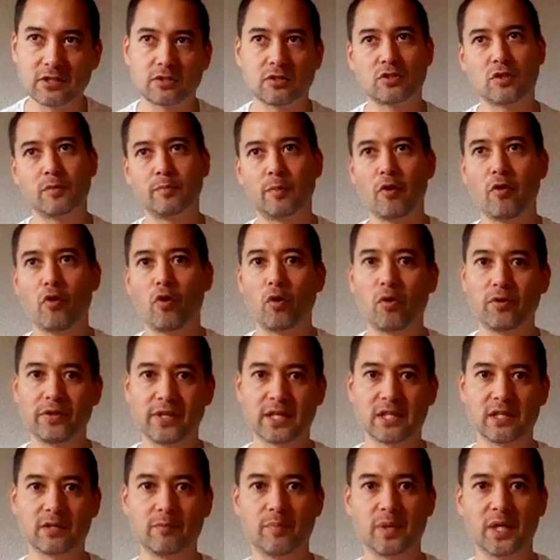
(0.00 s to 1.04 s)
tomorrow on
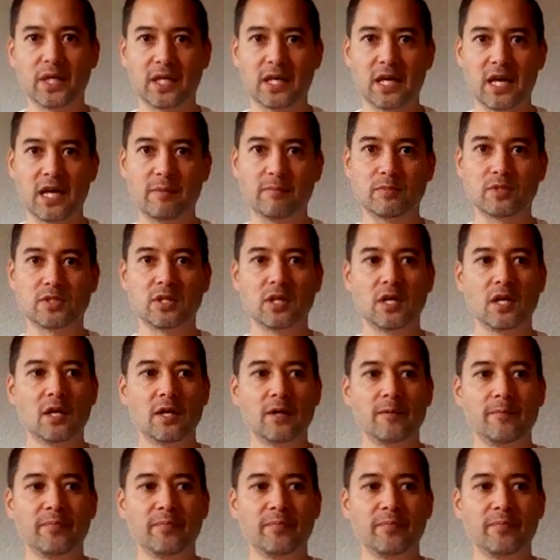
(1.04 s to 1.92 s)
the Olympic Games,